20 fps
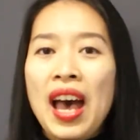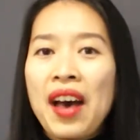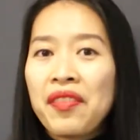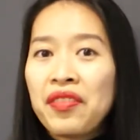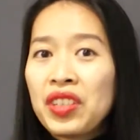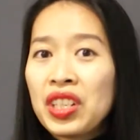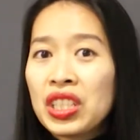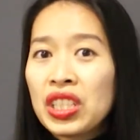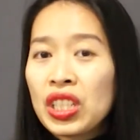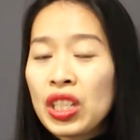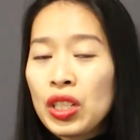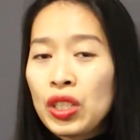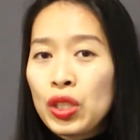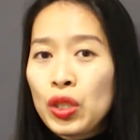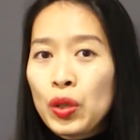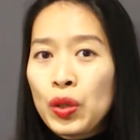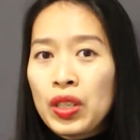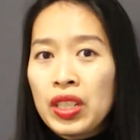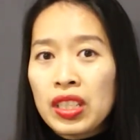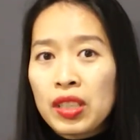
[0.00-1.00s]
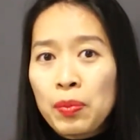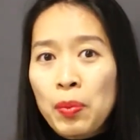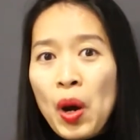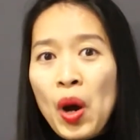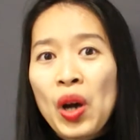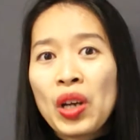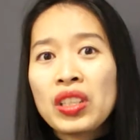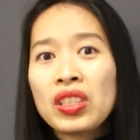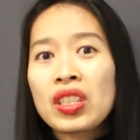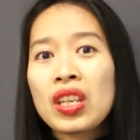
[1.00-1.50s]
effort into this
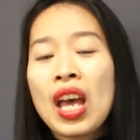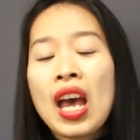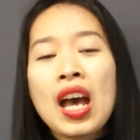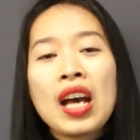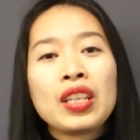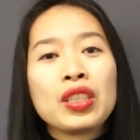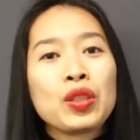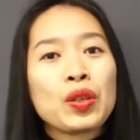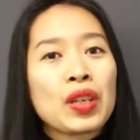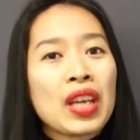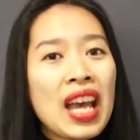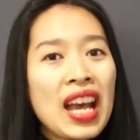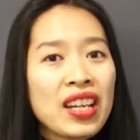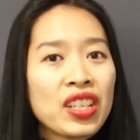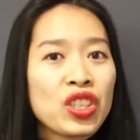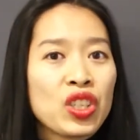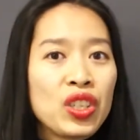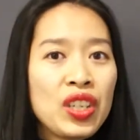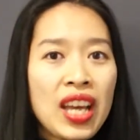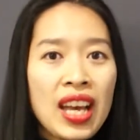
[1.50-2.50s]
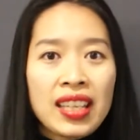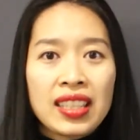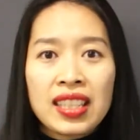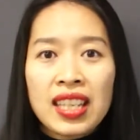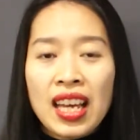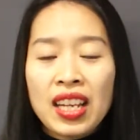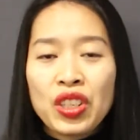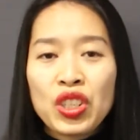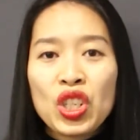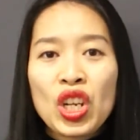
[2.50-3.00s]
part to catch their
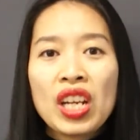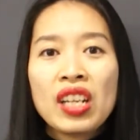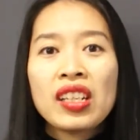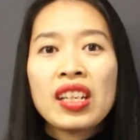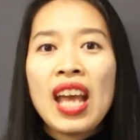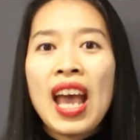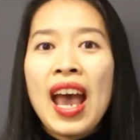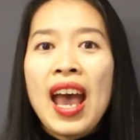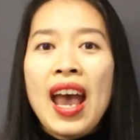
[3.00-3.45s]
attention